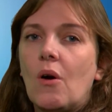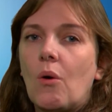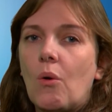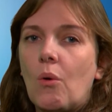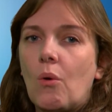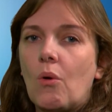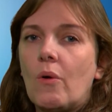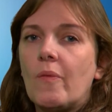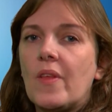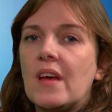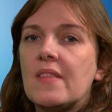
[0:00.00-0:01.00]
or
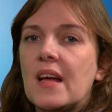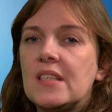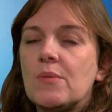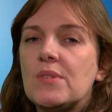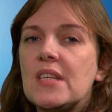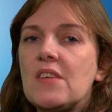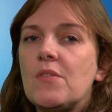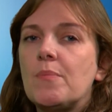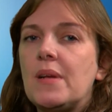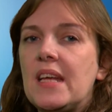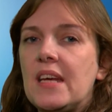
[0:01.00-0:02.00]
that it was
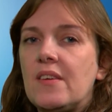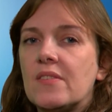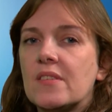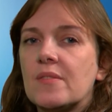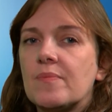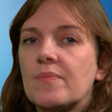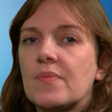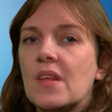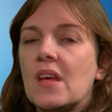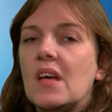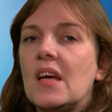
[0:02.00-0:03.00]
even believed.
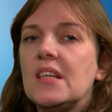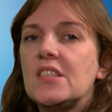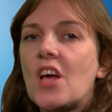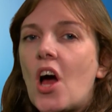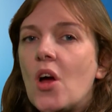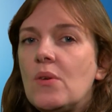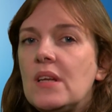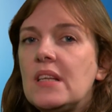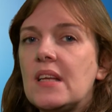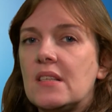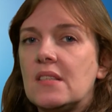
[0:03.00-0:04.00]
It is
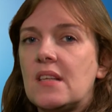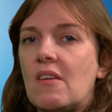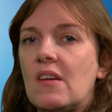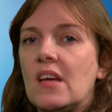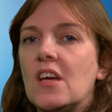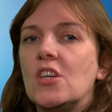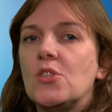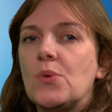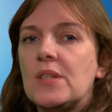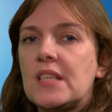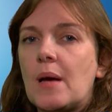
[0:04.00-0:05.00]
only necessary
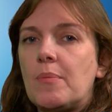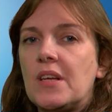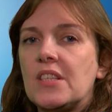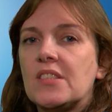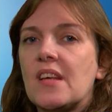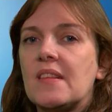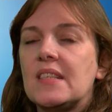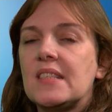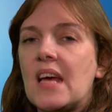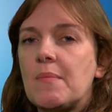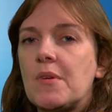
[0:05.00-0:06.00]
to establish that the
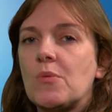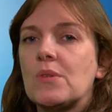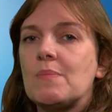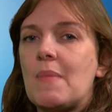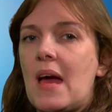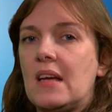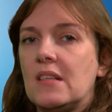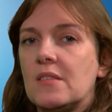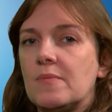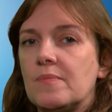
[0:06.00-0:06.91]
statement was made.